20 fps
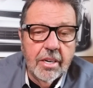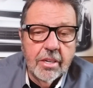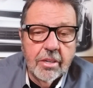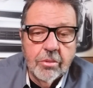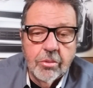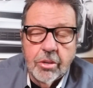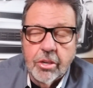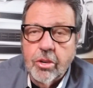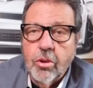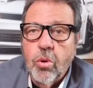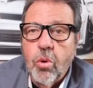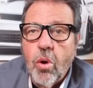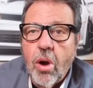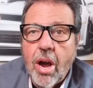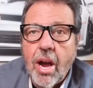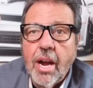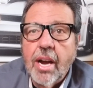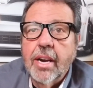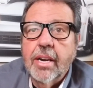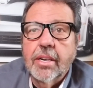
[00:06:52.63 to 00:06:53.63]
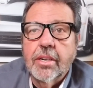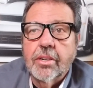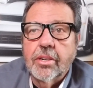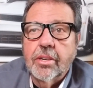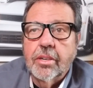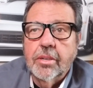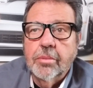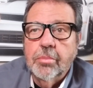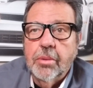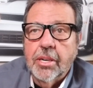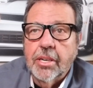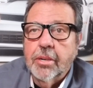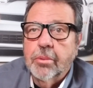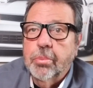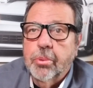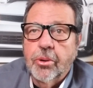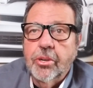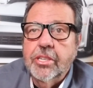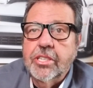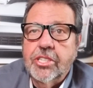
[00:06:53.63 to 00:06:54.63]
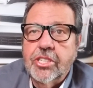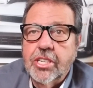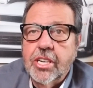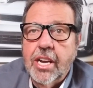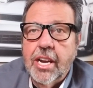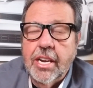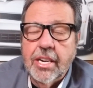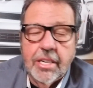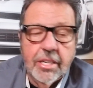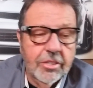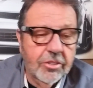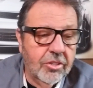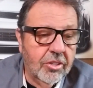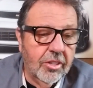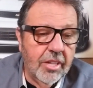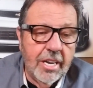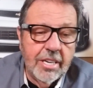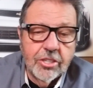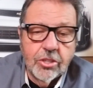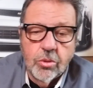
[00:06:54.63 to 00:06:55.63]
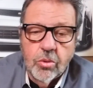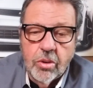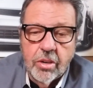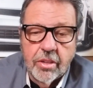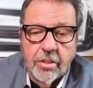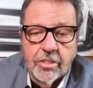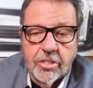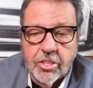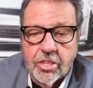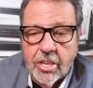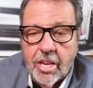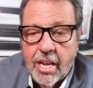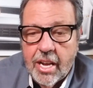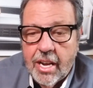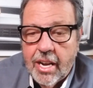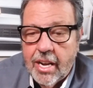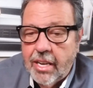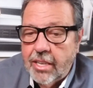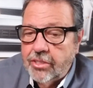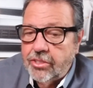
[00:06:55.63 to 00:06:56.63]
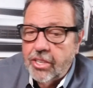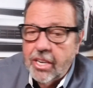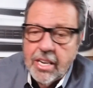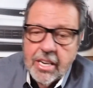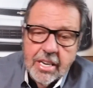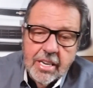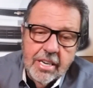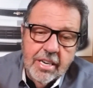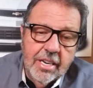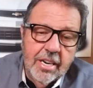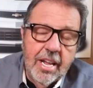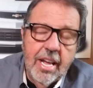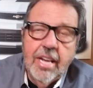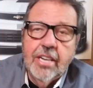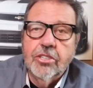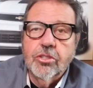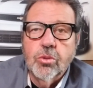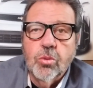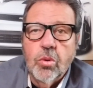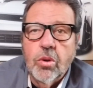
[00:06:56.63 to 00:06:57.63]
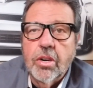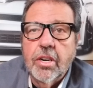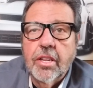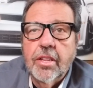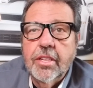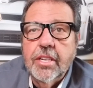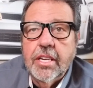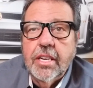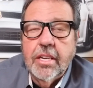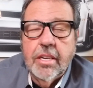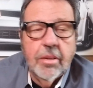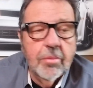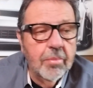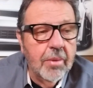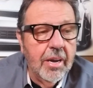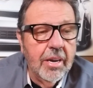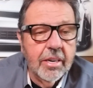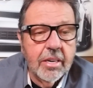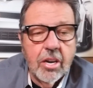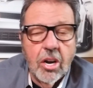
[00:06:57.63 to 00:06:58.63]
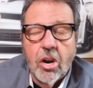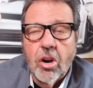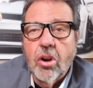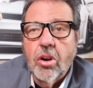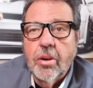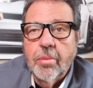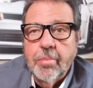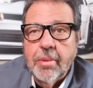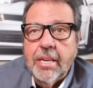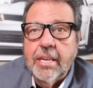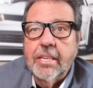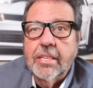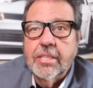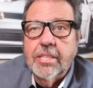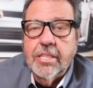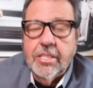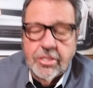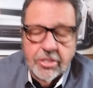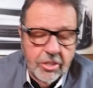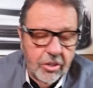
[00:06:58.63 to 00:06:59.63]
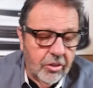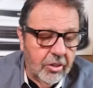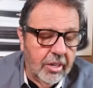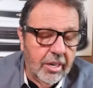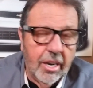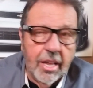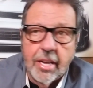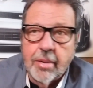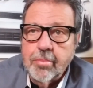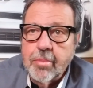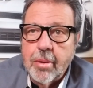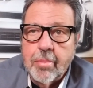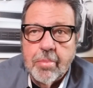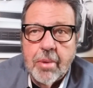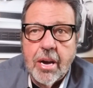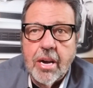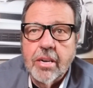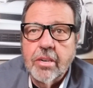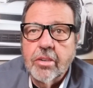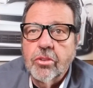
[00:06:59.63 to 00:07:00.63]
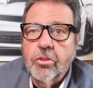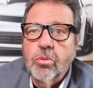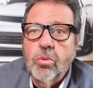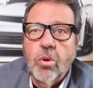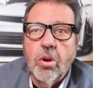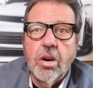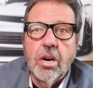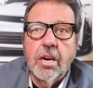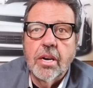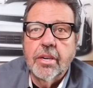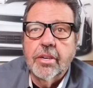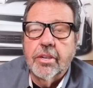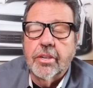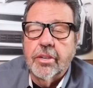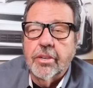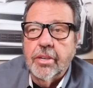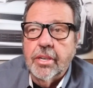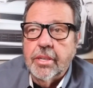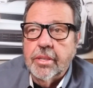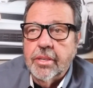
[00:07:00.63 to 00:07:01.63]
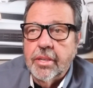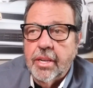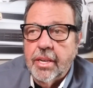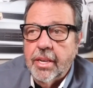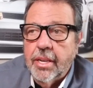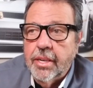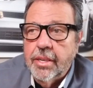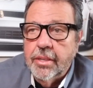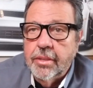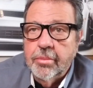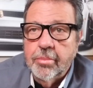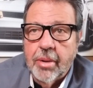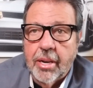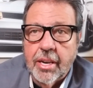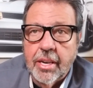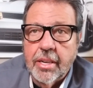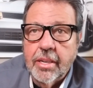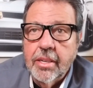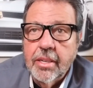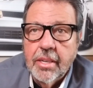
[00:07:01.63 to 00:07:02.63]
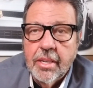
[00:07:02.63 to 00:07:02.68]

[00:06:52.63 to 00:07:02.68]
required but appreciated. So that's one of the slides. It has one of my car amenities on it, like my bottled water and my